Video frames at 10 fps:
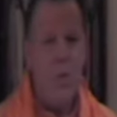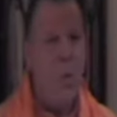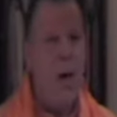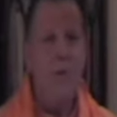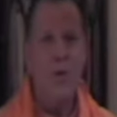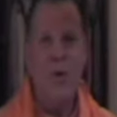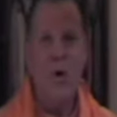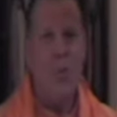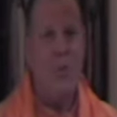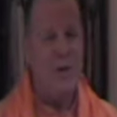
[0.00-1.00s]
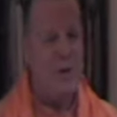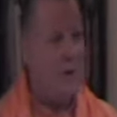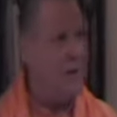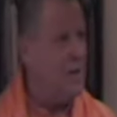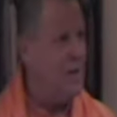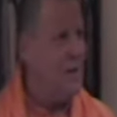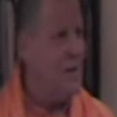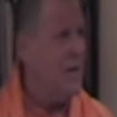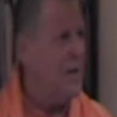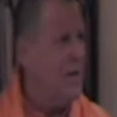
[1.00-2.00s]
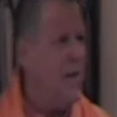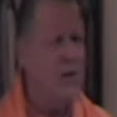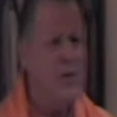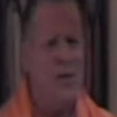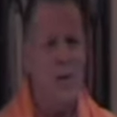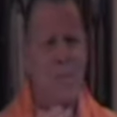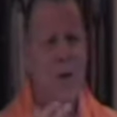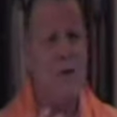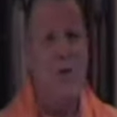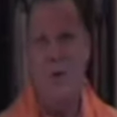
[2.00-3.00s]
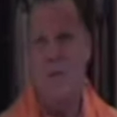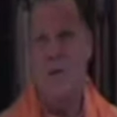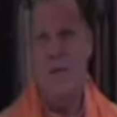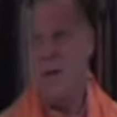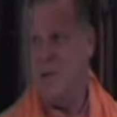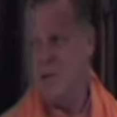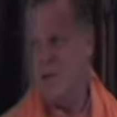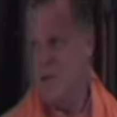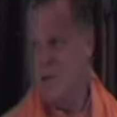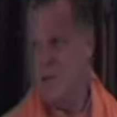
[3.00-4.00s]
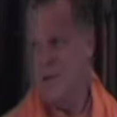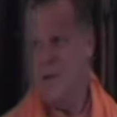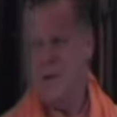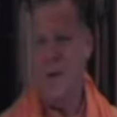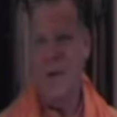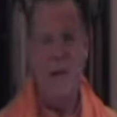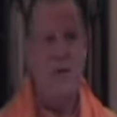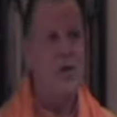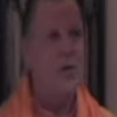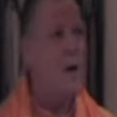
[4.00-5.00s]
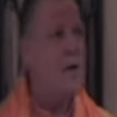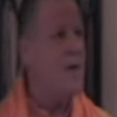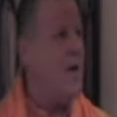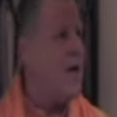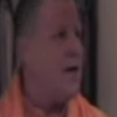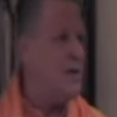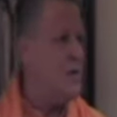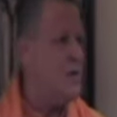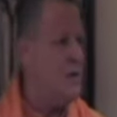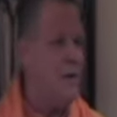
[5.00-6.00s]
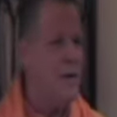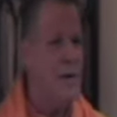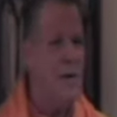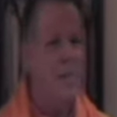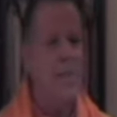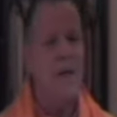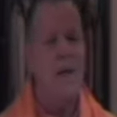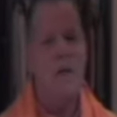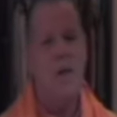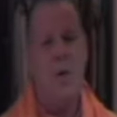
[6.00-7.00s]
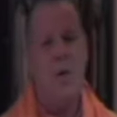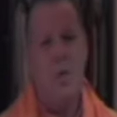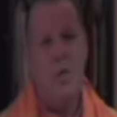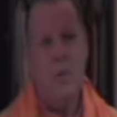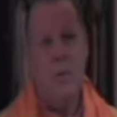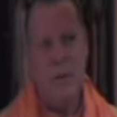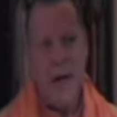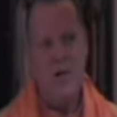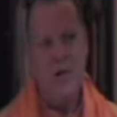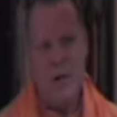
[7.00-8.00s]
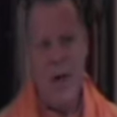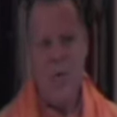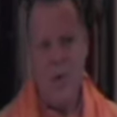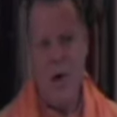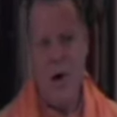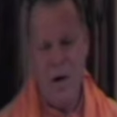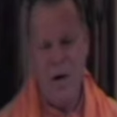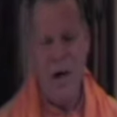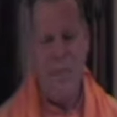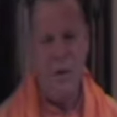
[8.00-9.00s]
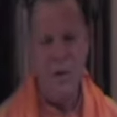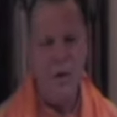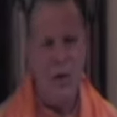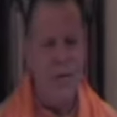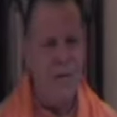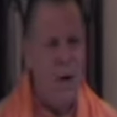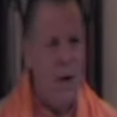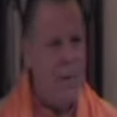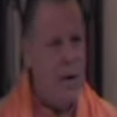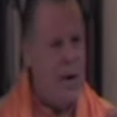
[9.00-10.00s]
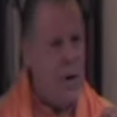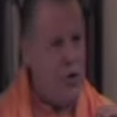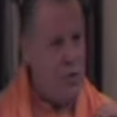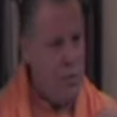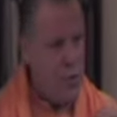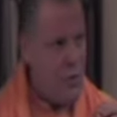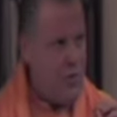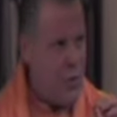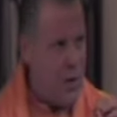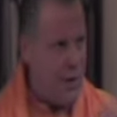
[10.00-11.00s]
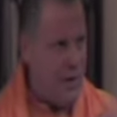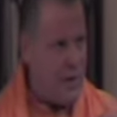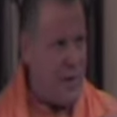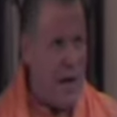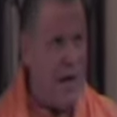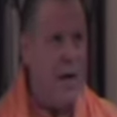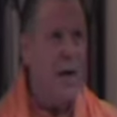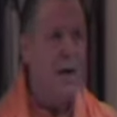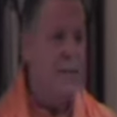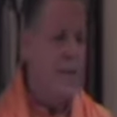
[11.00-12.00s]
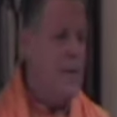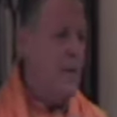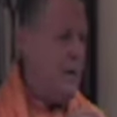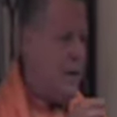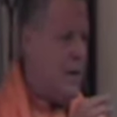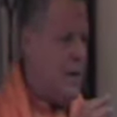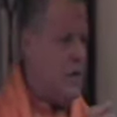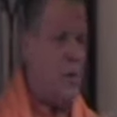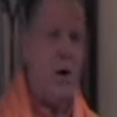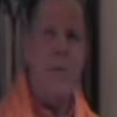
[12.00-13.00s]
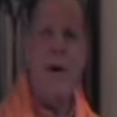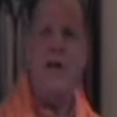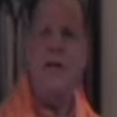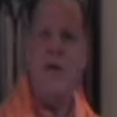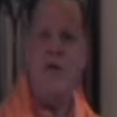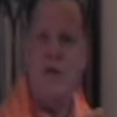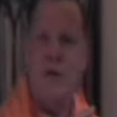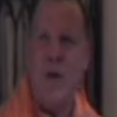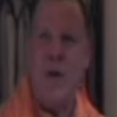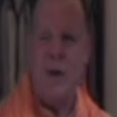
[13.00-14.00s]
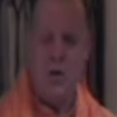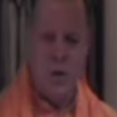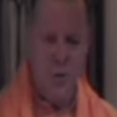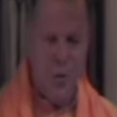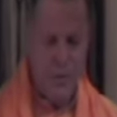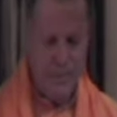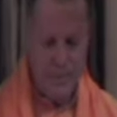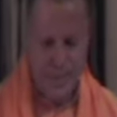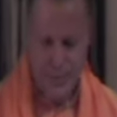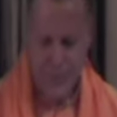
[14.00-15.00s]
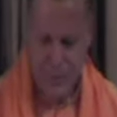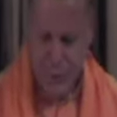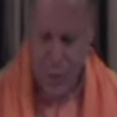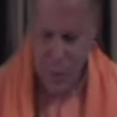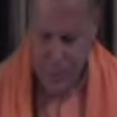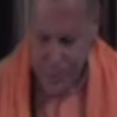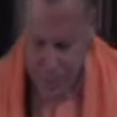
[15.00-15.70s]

wept copiously at just the mention of saints. It's just spontaneous. So that state we'd hardly ever achieve, but to move toward that state is what our meditation is taking us toward. So,